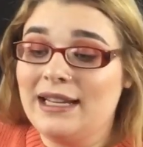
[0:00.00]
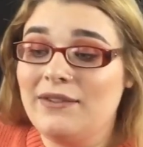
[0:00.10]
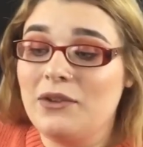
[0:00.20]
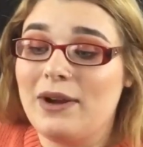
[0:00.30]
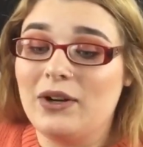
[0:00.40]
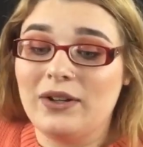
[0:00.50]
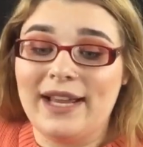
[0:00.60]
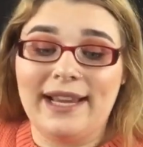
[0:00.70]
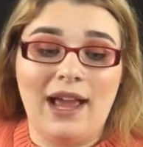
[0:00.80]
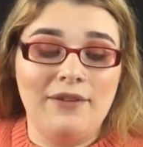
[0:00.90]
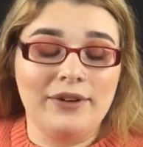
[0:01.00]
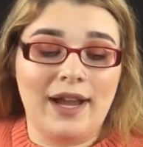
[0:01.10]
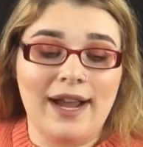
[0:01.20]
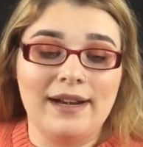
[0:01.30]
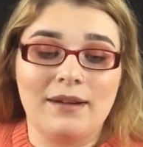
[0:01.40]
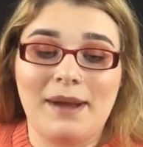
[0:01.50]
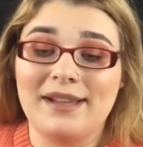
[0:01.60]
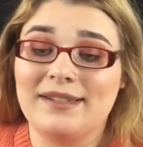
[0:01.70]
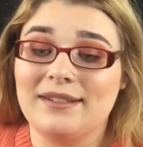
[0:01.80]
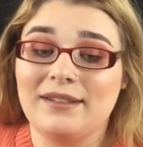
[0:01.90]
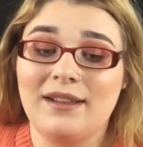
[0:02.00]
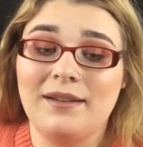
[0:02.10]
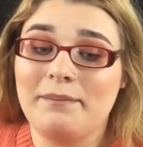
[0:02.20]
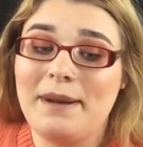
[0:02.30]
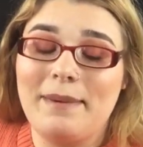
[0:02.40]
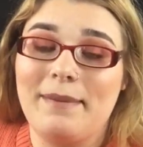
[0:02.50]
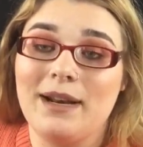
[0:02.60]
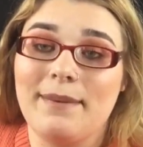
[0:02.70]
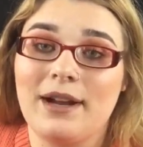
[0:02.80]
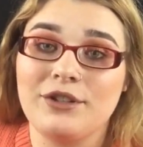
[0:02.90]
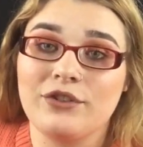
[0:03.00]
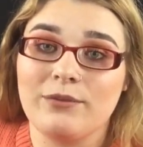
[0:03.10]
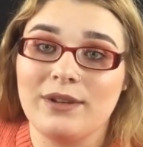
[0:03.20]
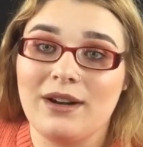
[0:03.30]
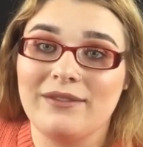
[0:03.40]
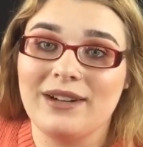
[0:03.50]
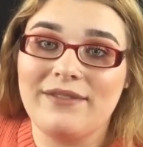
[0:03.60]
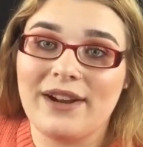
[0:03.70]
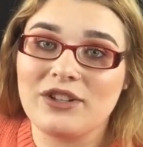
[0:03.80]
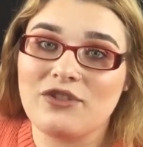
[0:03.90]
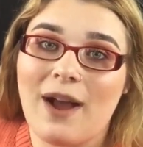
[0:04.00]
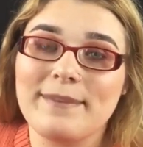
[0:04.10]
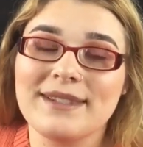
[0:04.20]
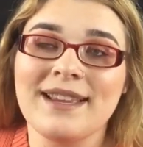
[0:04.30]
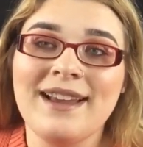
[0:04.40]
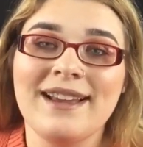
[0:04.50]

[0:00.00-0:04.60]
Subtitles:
even though I don't like every item, I still made my money back just from the Cover FX drops.